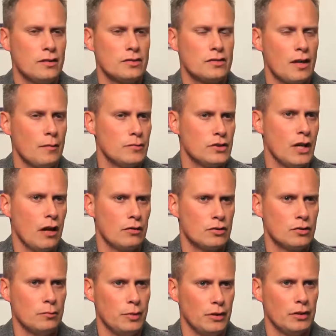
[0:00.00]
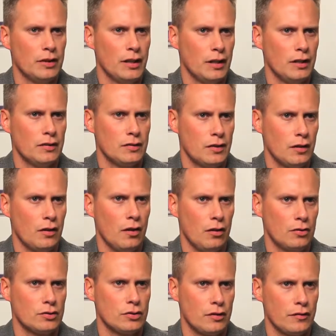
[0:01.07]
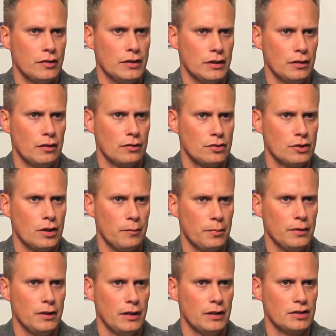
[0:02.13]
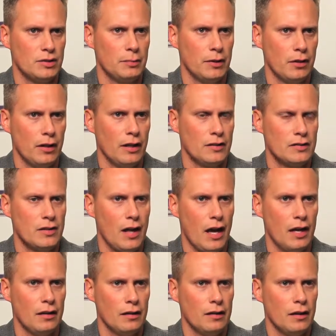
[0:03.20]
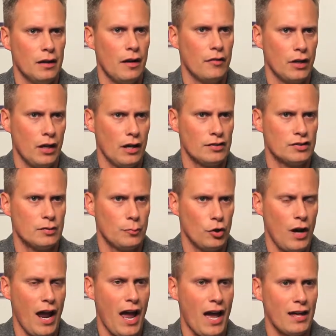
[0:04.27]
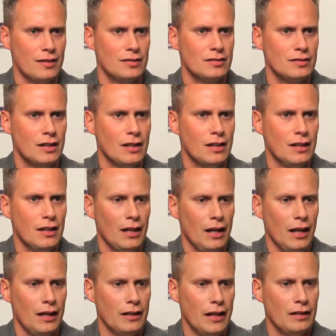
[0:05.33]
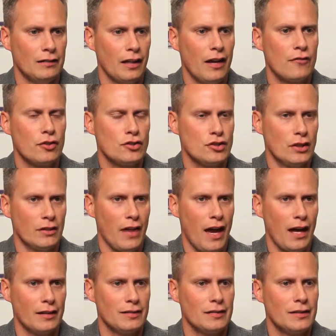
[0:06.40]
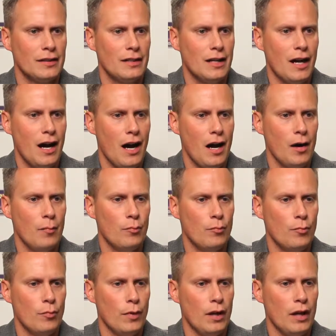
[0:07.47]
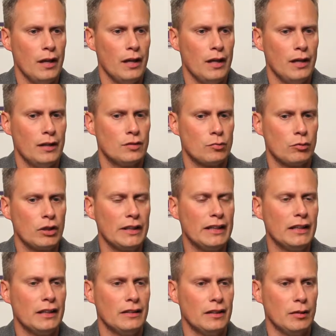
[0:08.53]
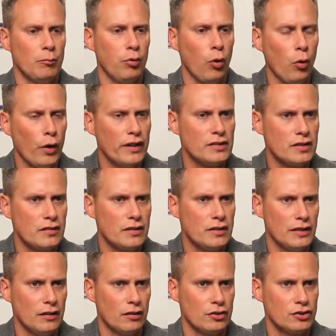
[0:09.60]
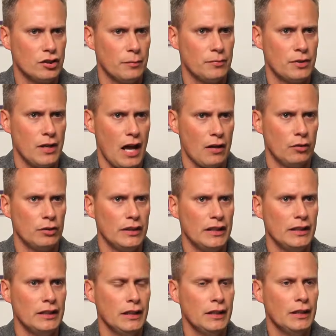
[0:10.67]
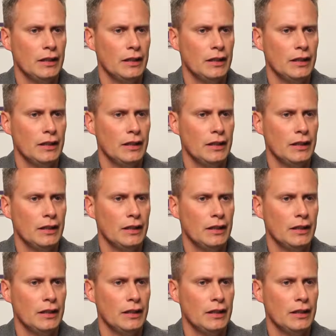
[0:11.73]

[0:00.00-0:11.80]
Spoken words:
just comes down to building into the culture of the dealership and the experience that every customer has, and leveraging that. It's really getting the employees of the dealership to not only